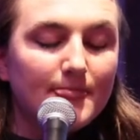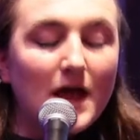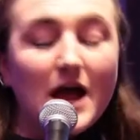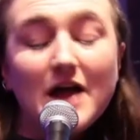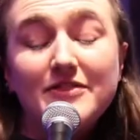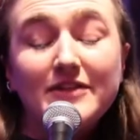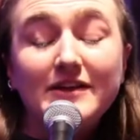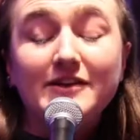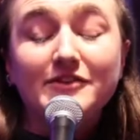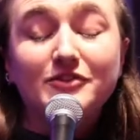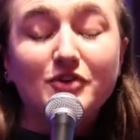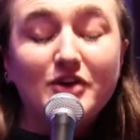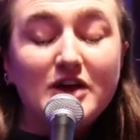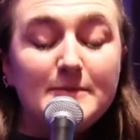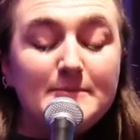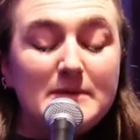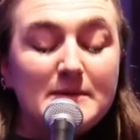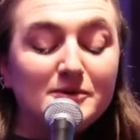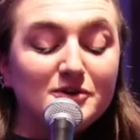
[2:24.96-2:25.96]
I think it's
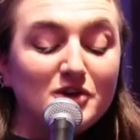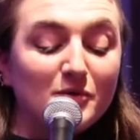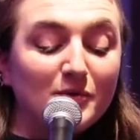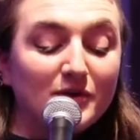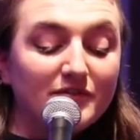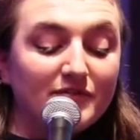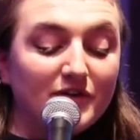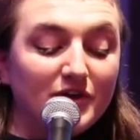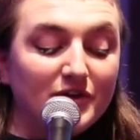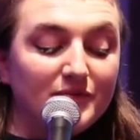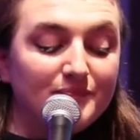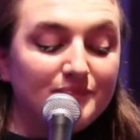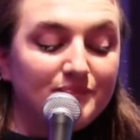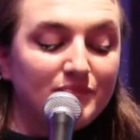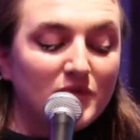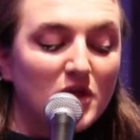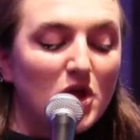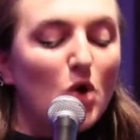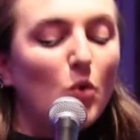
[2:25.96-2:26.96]
great people don't want to vote.
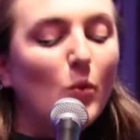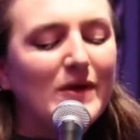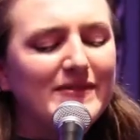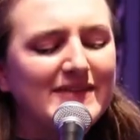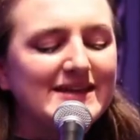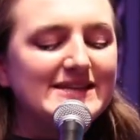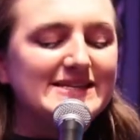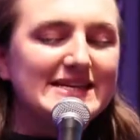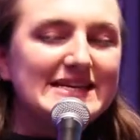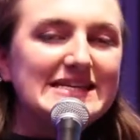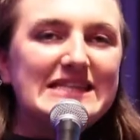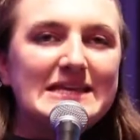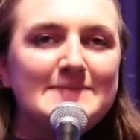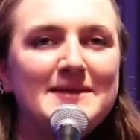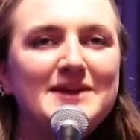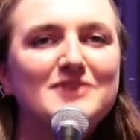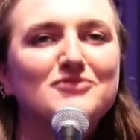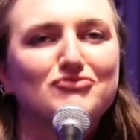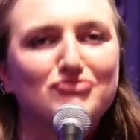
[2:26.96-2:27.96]
When they did, they
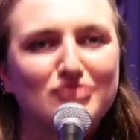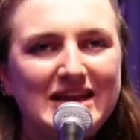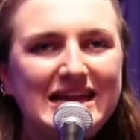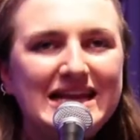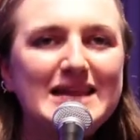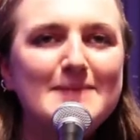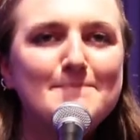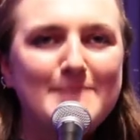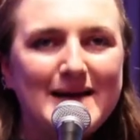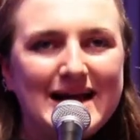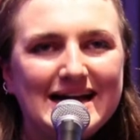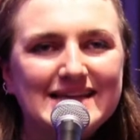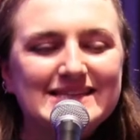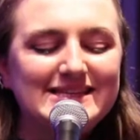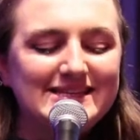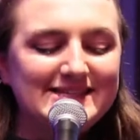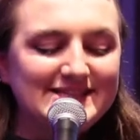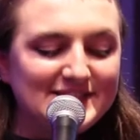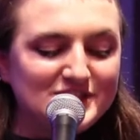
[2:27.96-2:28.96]
made really bad
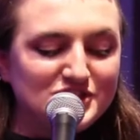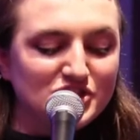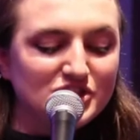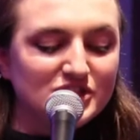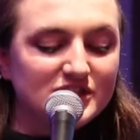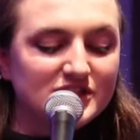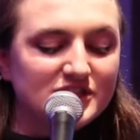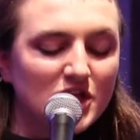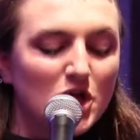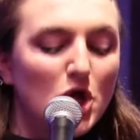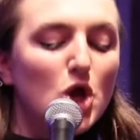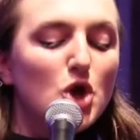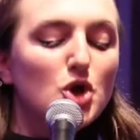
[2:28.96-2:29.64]
decisions.